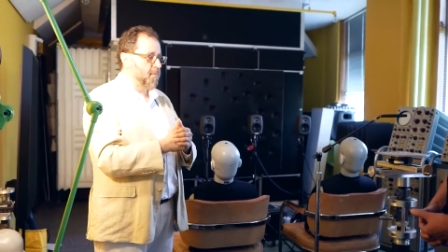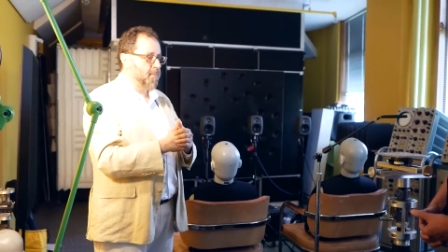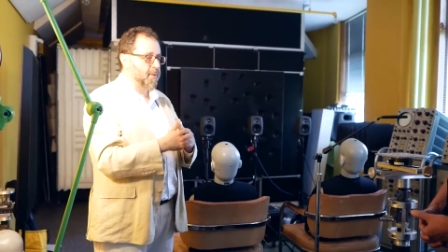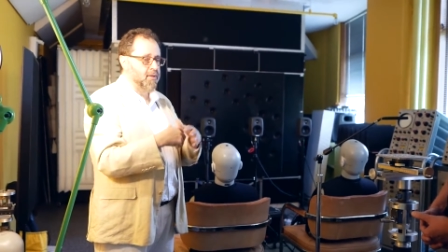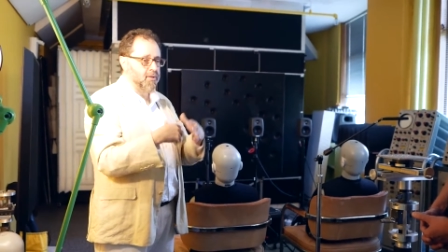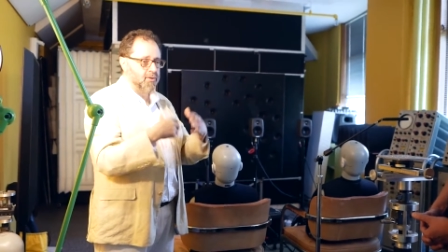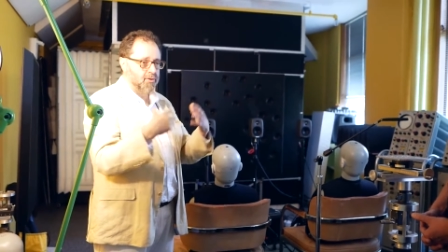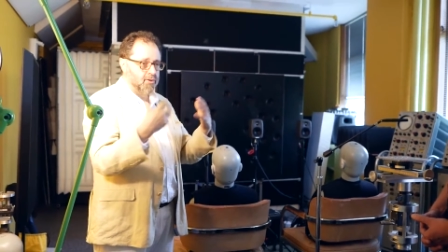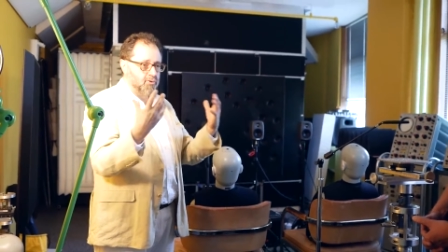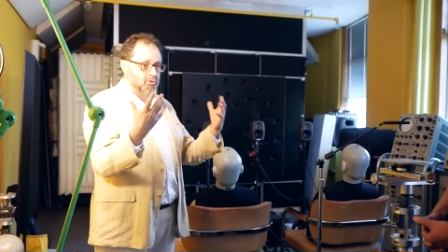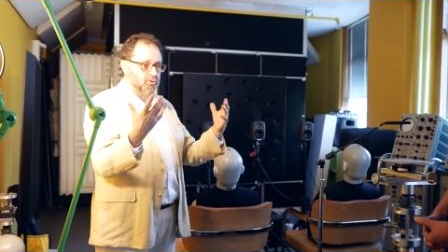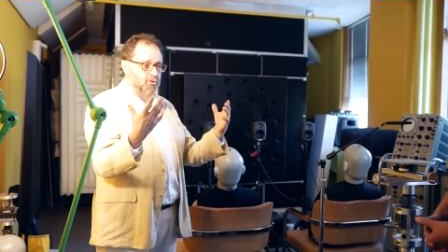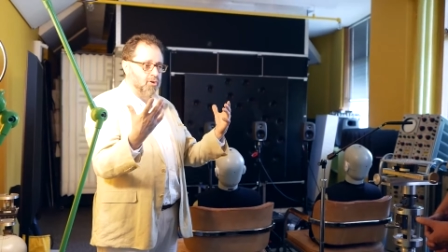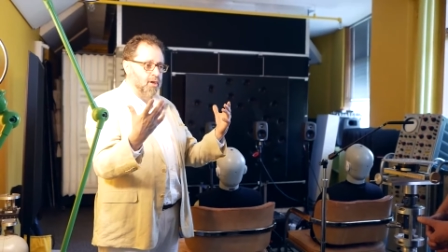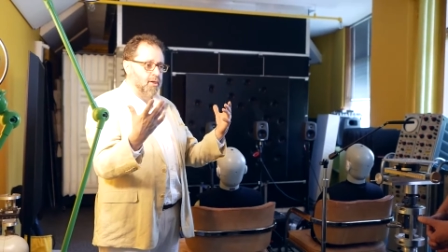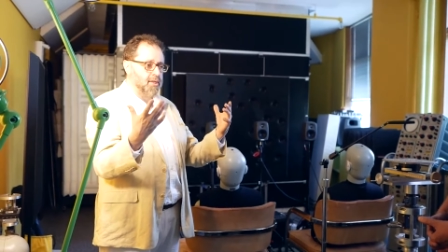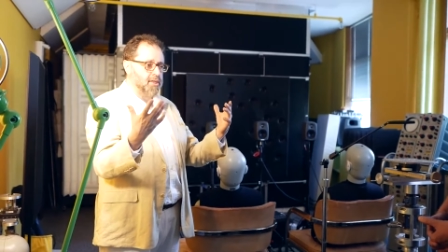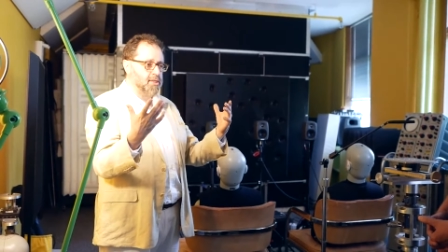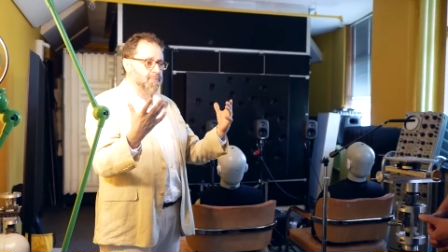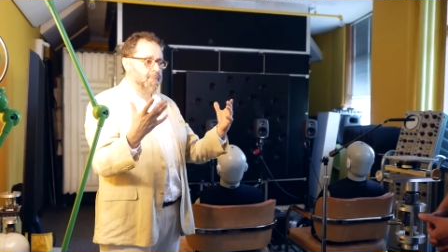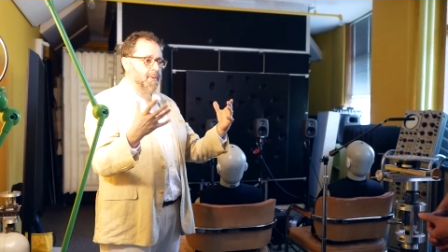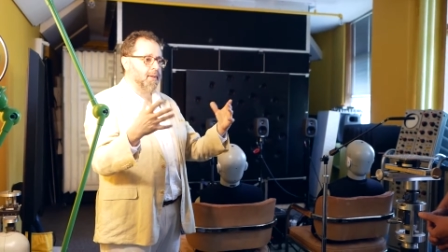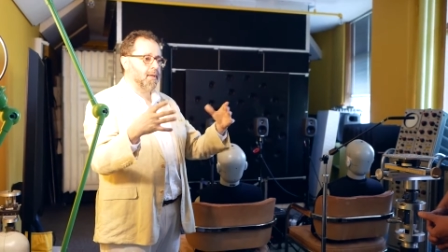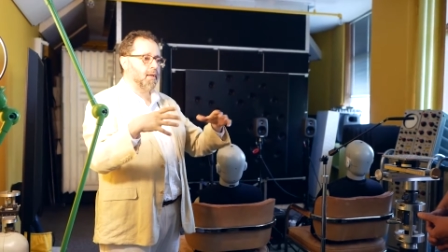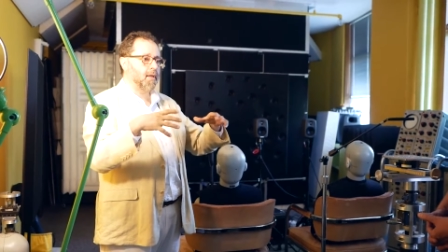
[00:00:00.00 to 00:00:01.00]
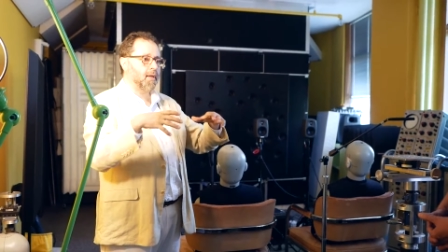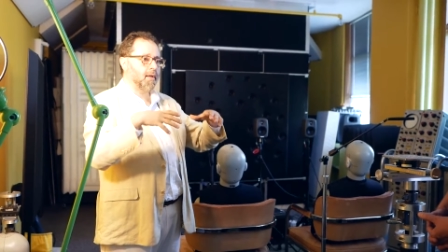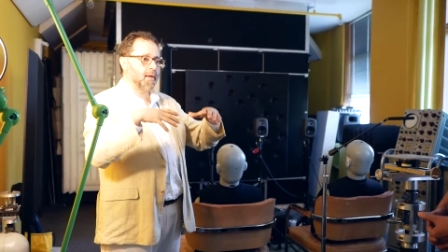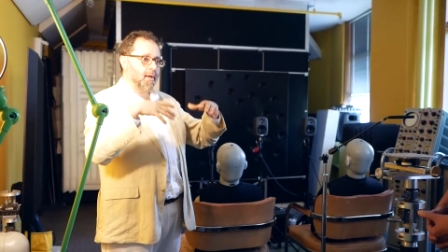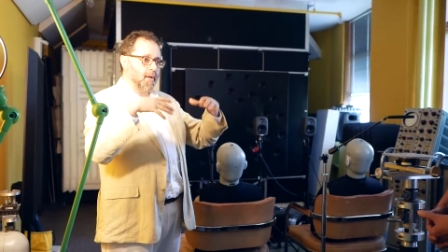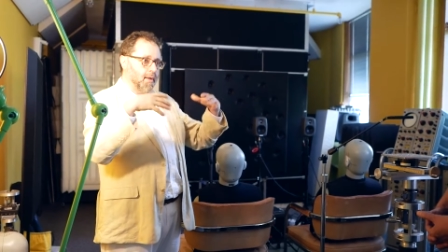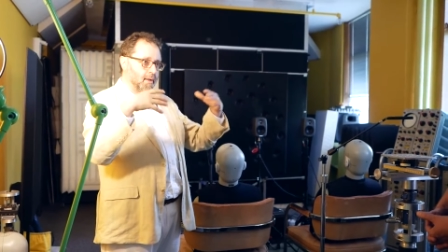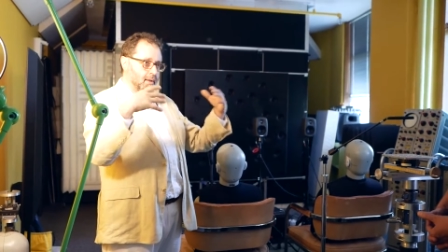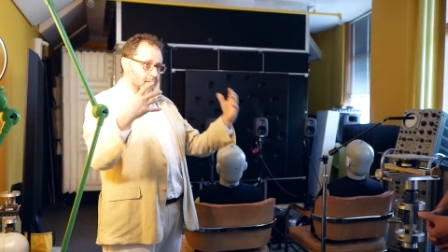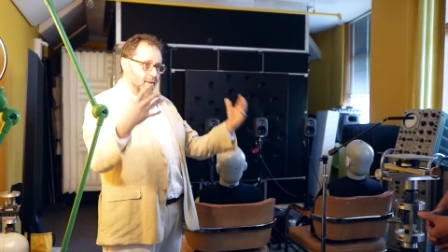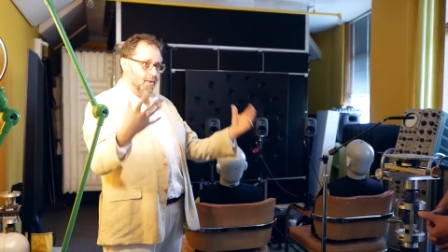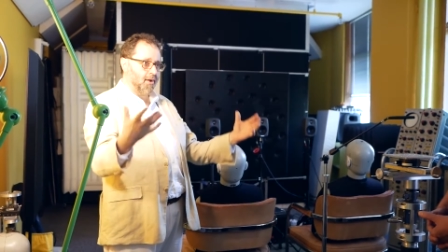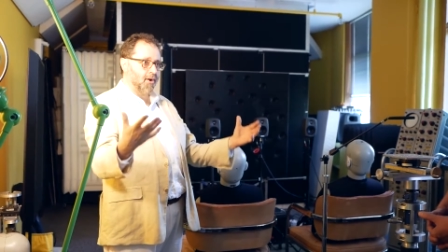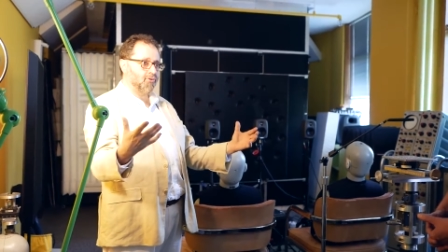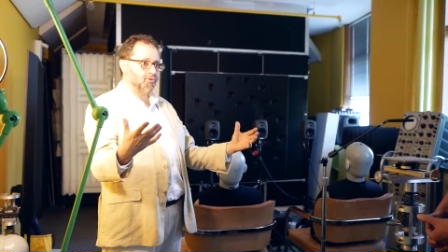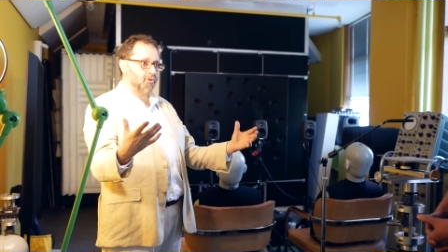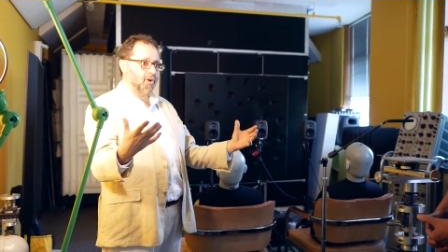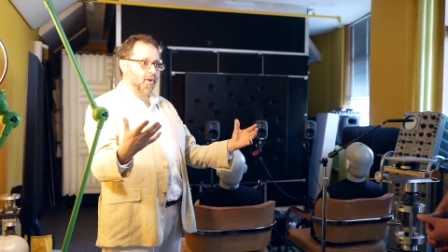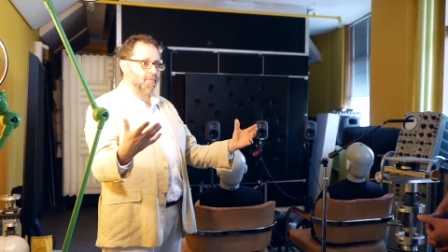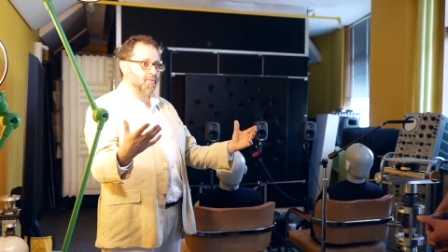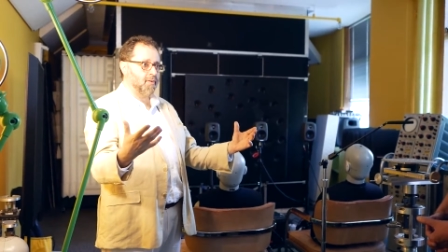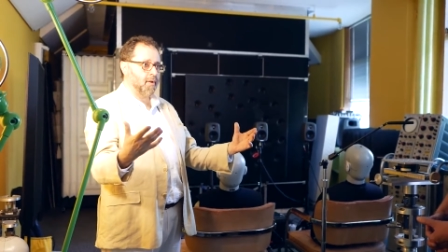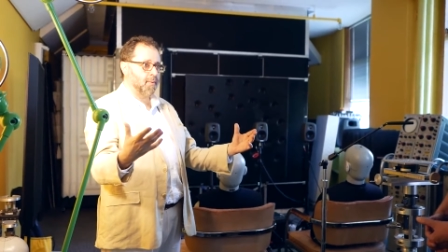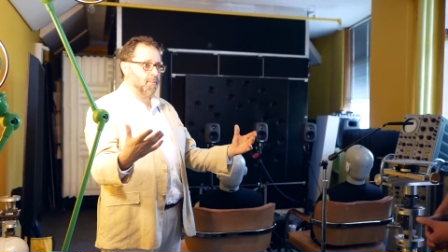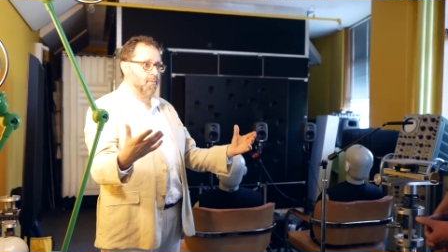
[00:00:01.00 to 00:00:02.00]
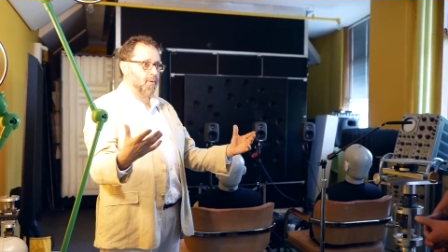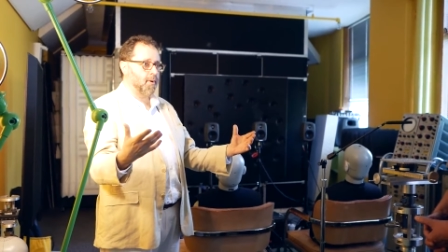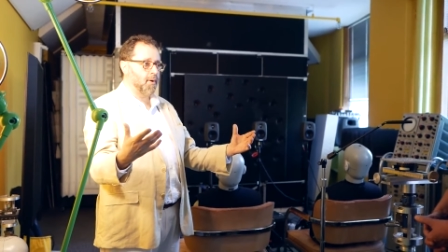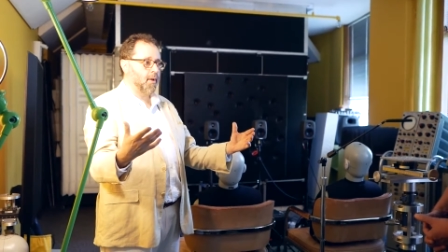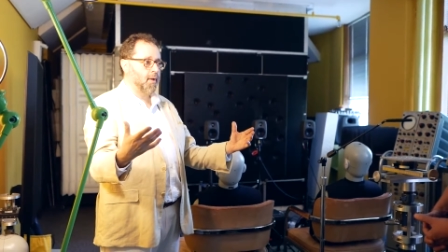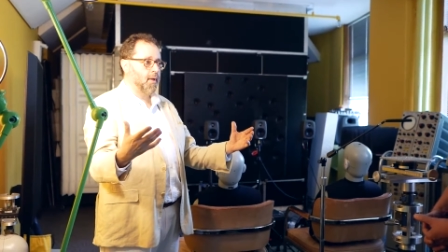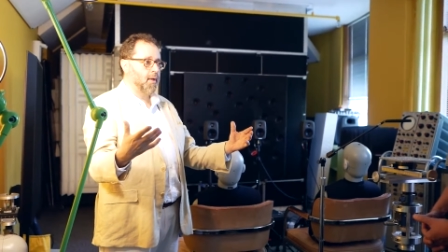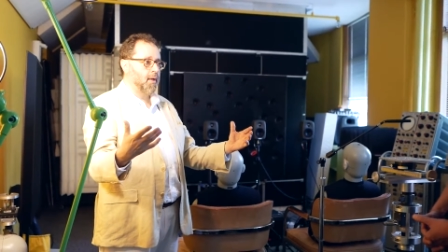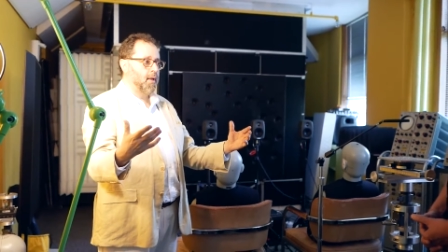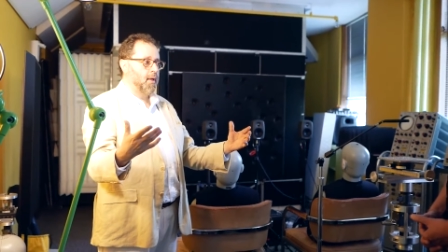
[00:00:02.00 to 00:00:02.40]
But generally speaking, large enough number.